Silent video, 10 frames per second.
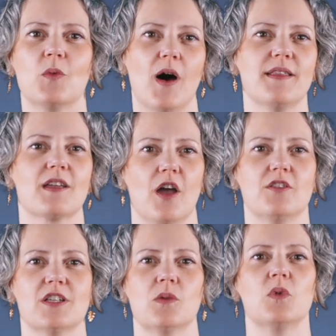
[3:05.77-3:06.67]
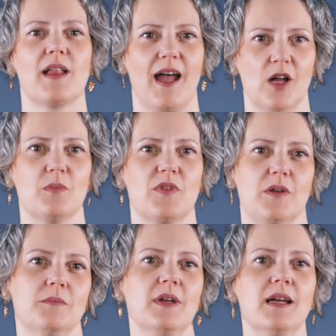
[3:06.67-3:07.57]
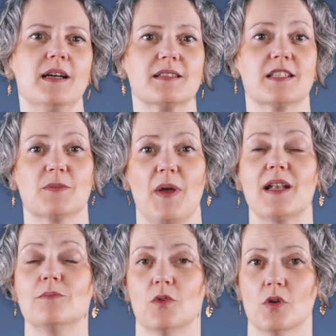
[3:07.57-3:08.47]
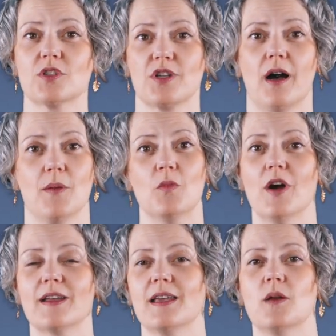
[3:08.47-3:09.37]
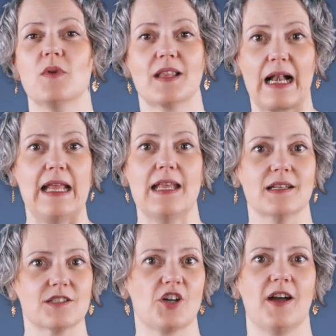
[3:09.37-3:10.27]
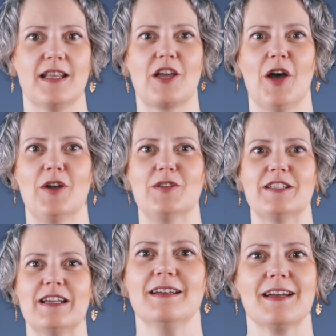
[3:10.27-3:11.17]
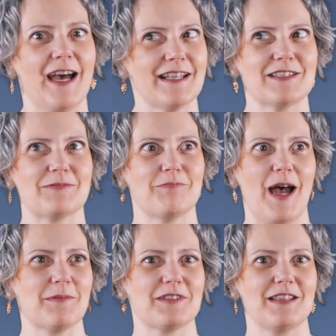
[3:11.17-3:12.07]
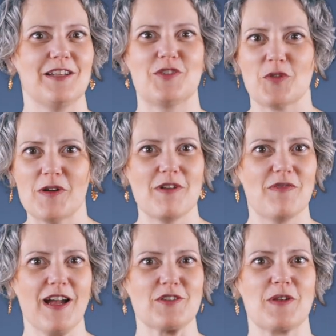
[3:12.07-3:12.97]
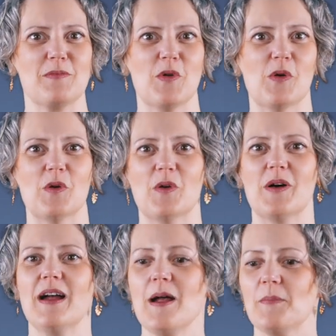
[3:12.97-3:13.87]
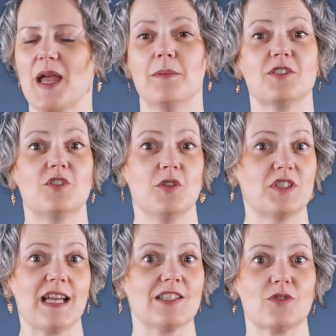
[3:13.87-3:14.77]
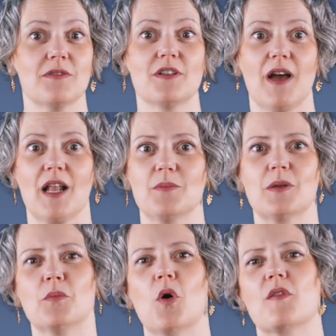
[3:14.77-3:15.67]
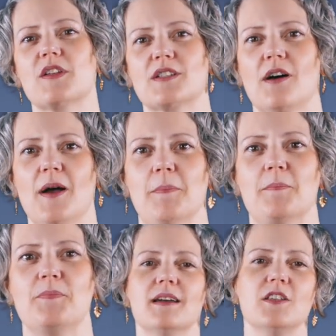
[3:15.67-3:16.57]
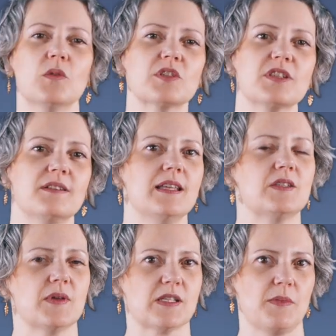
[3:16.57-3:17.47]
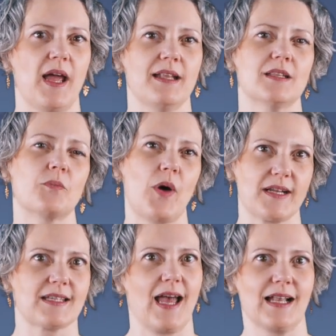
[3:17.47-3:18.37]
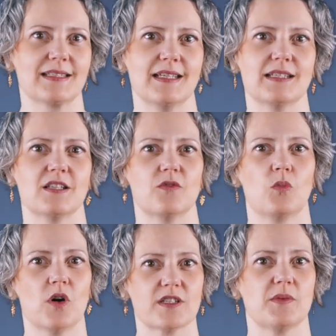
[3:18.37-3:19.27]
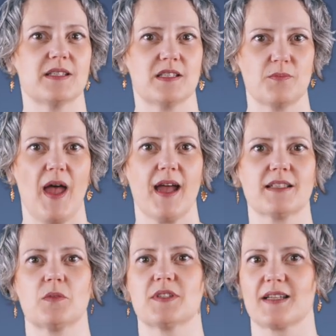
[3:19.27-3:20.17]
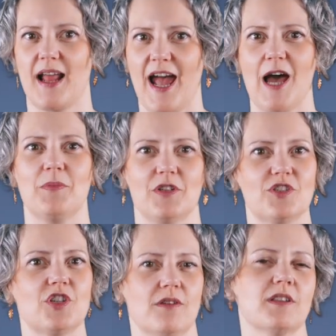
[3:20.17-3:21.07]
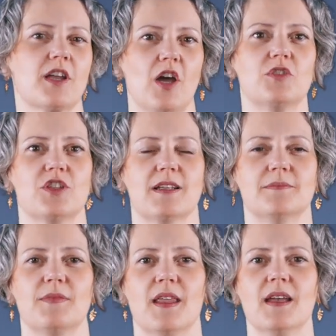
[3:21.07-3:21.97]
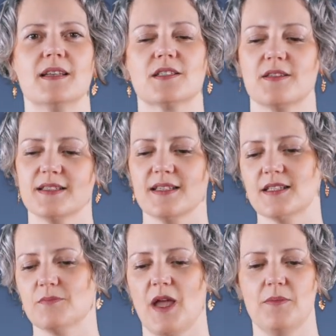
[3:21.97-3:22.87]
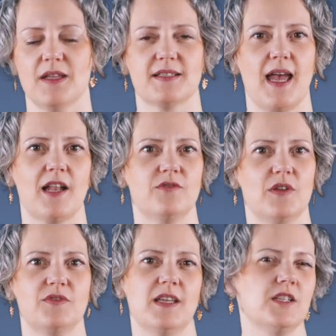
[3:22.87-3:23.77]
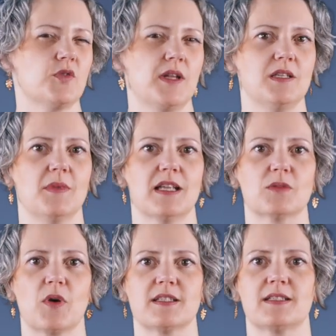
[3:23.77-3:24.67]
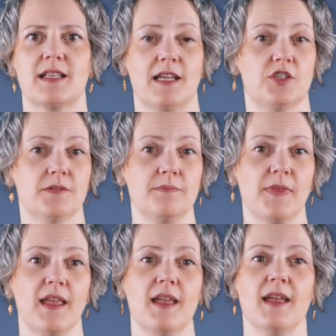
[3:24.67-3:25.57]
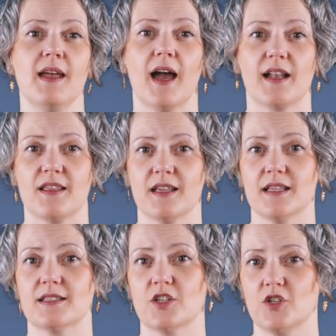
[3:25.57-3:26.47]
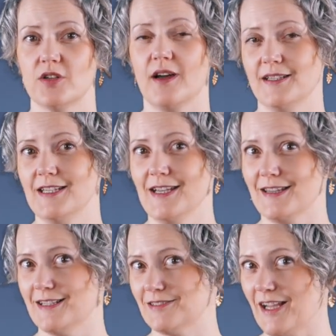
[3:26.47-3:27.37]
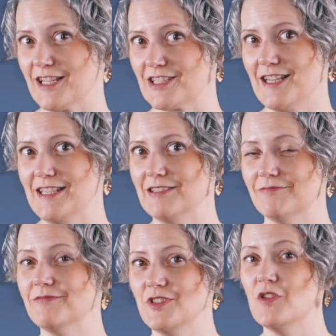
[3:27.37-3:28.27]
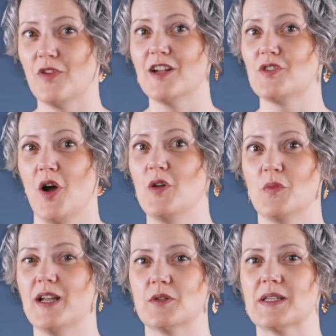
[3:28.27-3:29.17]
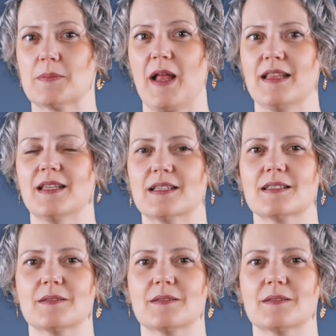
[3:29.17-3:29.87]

why the coaching will help them to spend more time working with clean and tidy code and perhaps enjoy refactoring more or be able to do test-driven development more of the time. You also need to explain the practicalities of what to expect, what's going to happen during the coaching. So this is maybe a 10, 15, 20 minutes presentation, and I think it's a good idea that actually you find your own way to explain this.